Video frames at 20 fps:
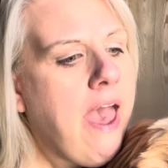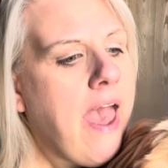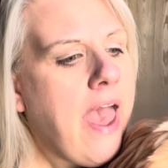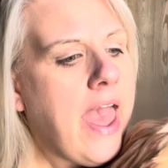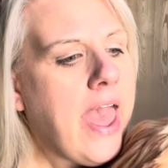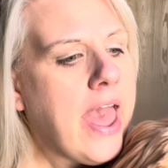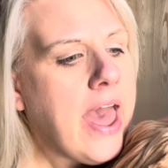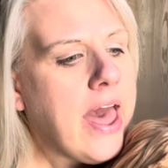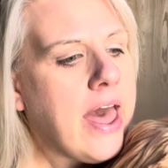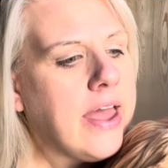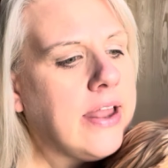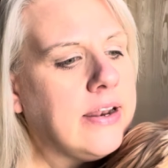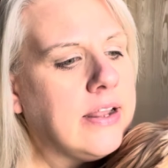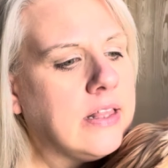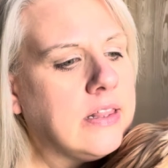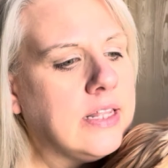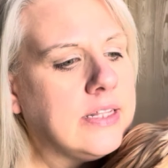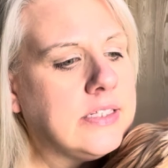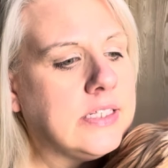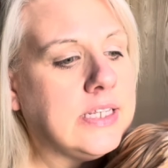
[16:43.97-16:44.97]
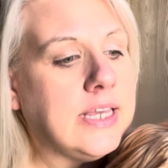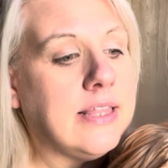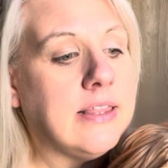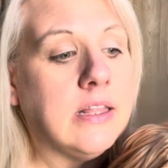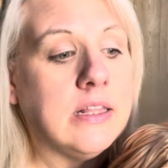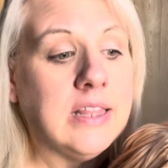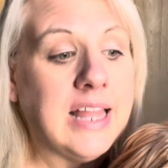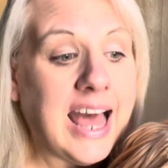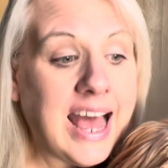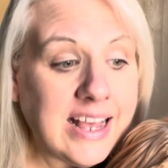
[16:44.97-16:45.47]
And let's see,
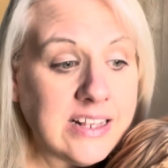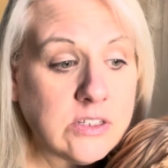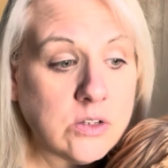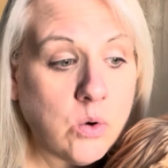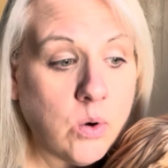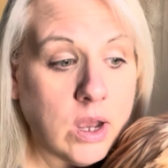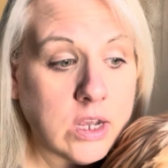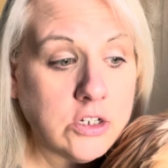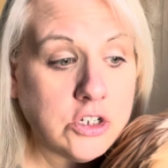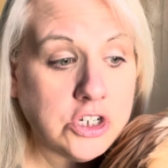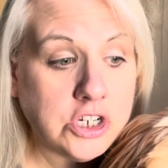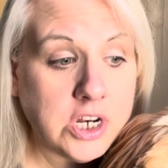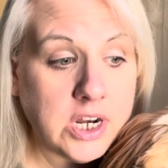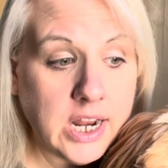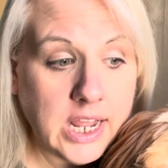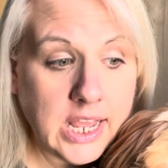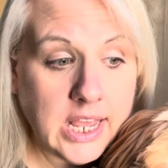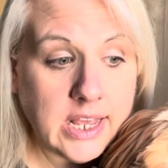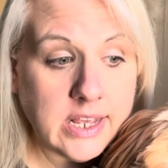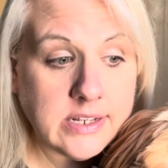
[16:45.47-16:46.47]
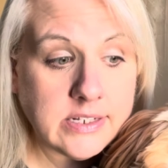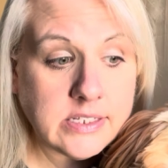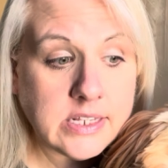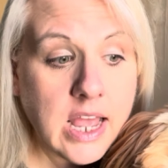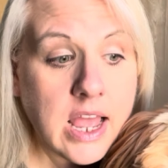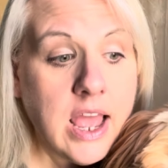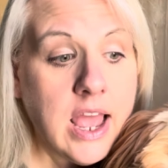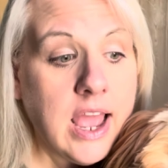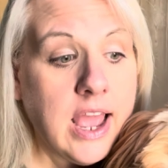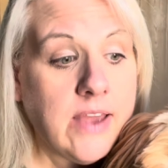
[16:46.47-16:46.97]
the last question is,
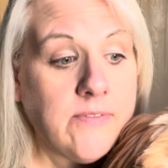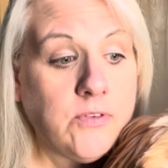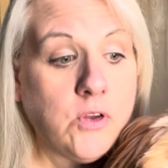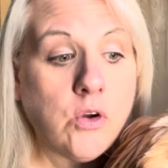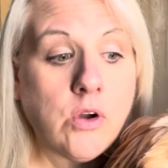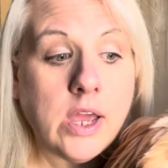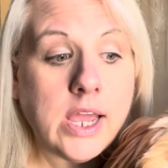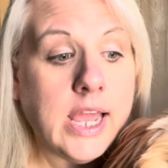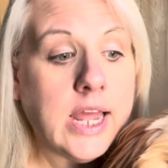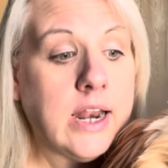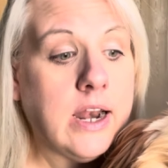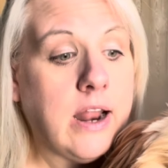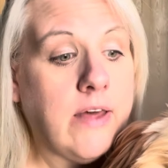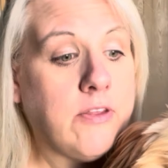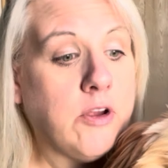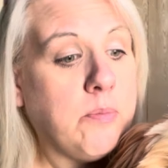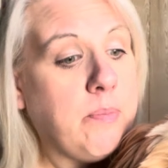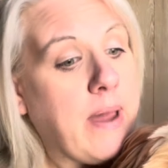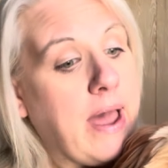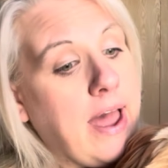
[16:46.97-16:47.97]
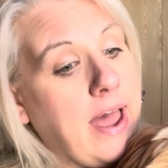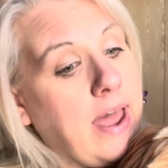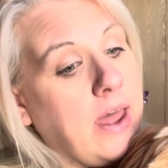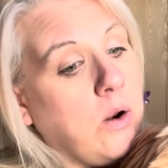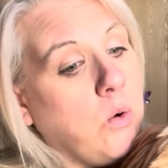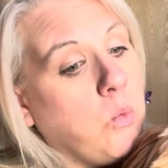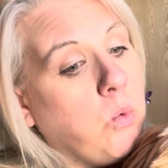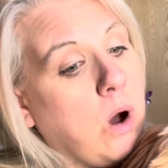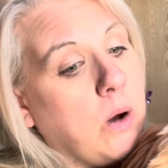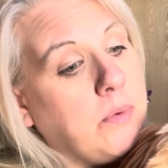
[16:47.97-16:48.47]
if you could get another pet,
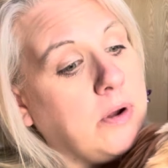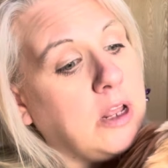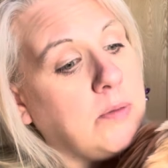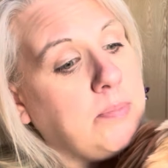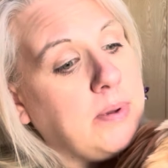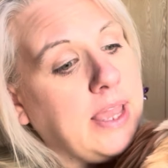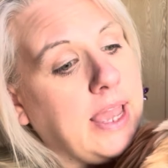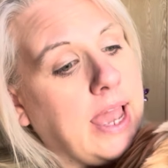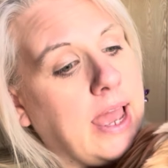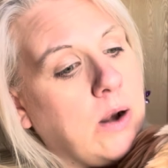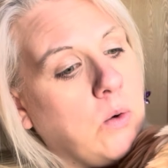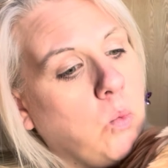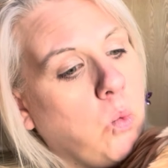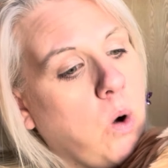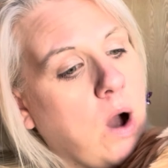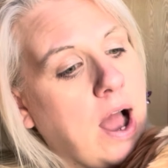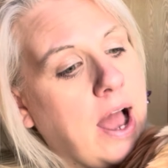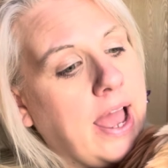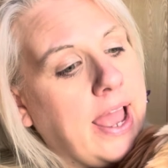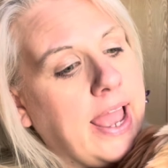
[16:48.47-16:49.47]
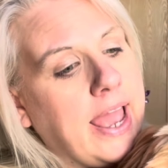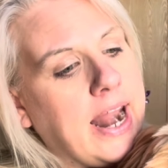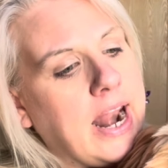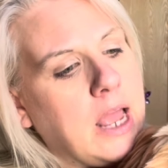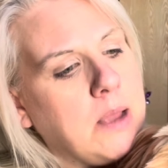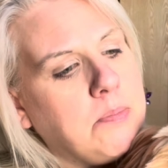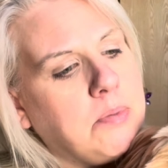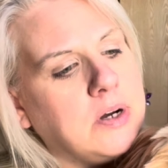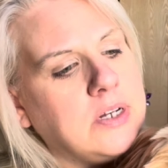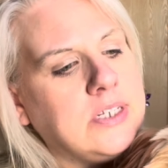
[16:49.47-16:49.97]
what would it be and why? And
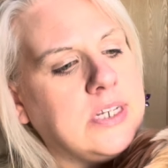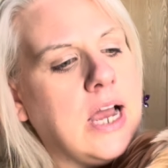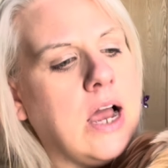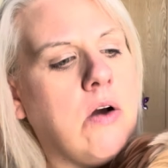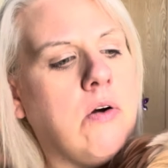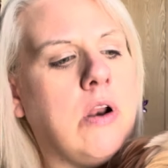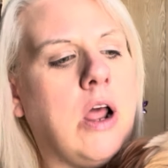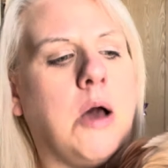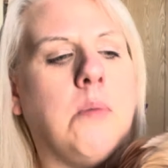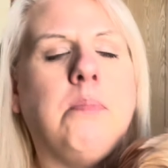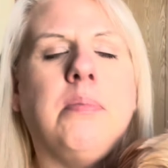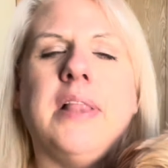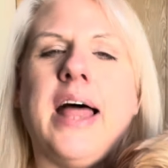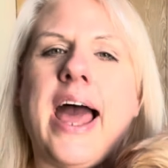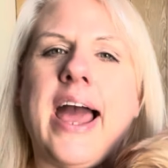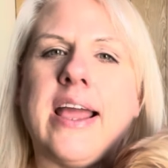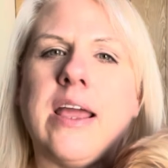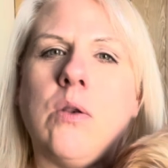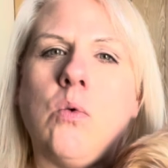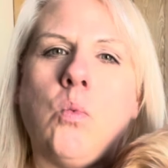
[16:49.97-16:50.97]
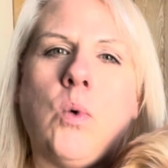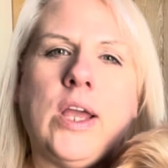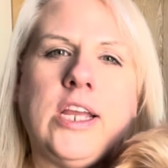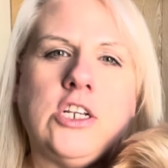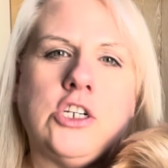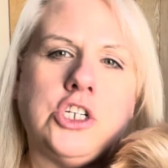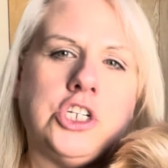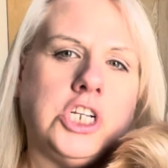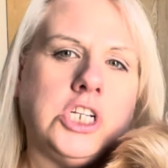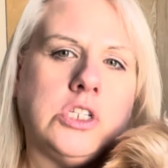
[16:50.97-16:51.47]
I put down a black and
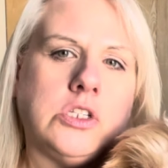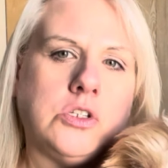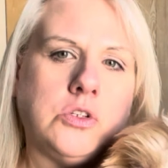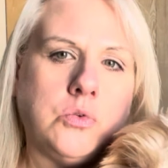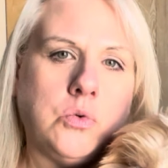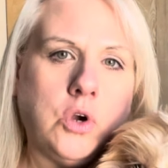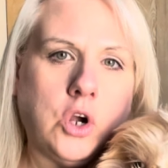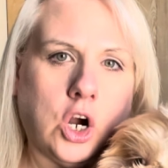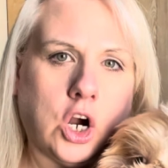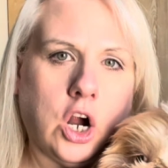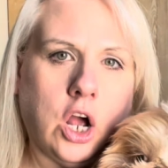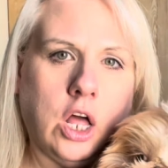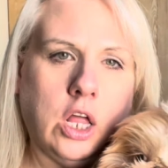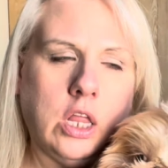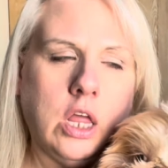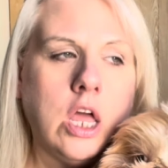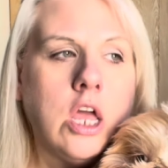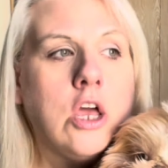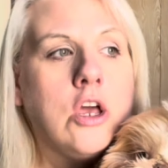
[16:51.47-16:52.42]
white Shih Tzu girl,